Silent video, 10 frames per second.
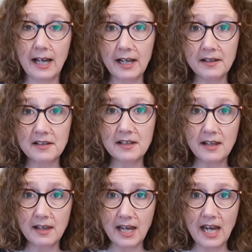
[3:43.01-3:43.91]
has
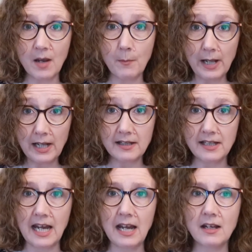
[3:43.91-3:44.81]
the
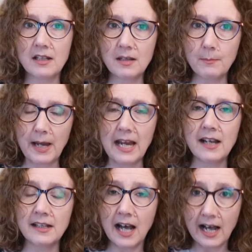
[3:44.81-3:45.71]
ability to be
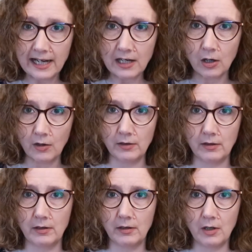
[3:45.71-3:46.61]
an icon
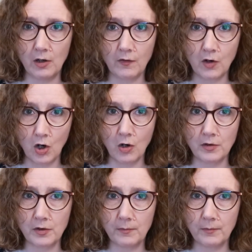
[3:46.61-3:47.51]
of God,